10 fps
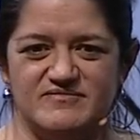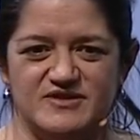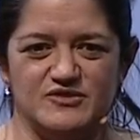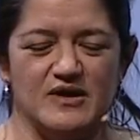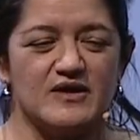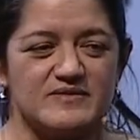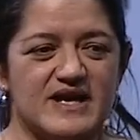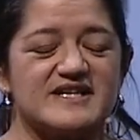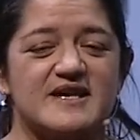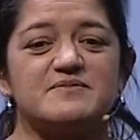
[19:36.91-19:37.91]
to uh,
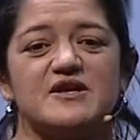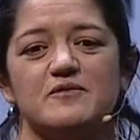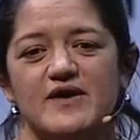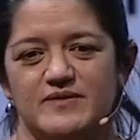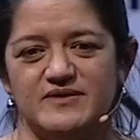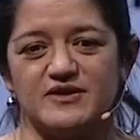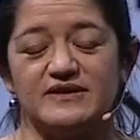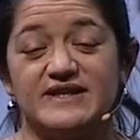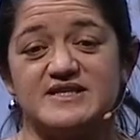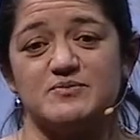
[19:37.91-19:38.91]
accepting what their
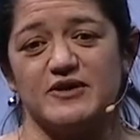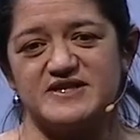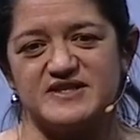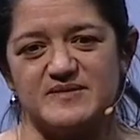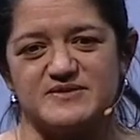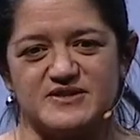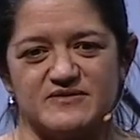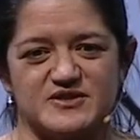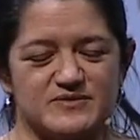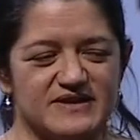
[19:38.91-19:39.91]
leads bring to them. So
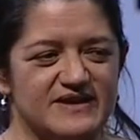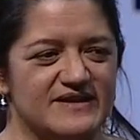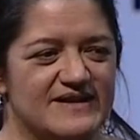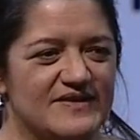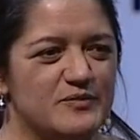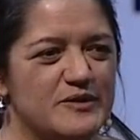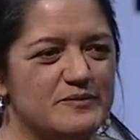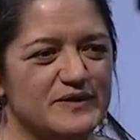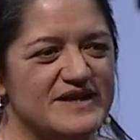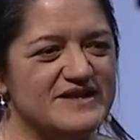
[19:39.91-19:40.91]
it's really the
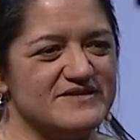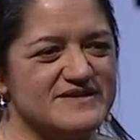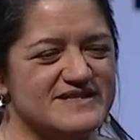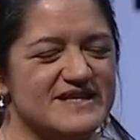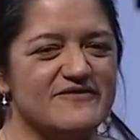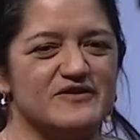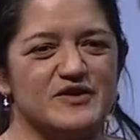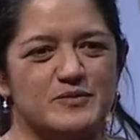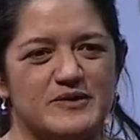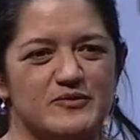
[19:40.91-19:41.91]
people at Ethan's level
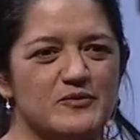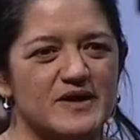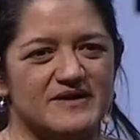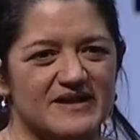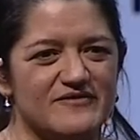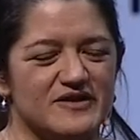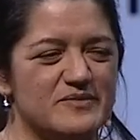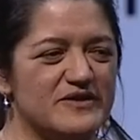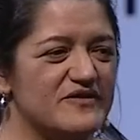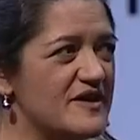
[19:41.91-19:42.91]
and the people one level
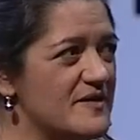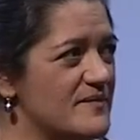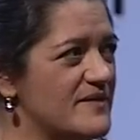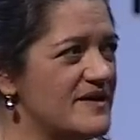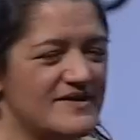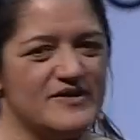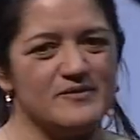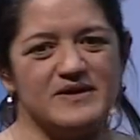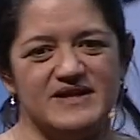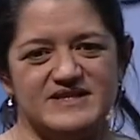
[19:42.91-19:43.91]
above him that
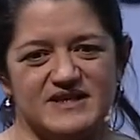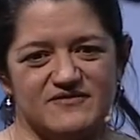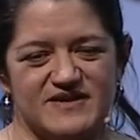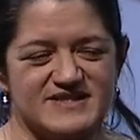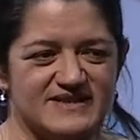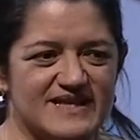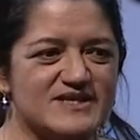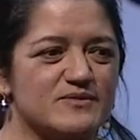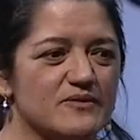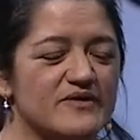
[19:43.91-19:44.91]
we need to convince, and
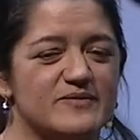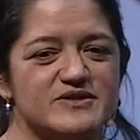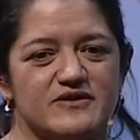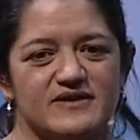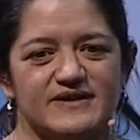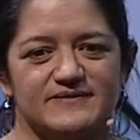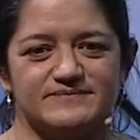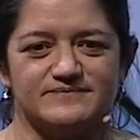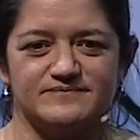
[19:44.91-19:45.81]
that's where we've been targeting.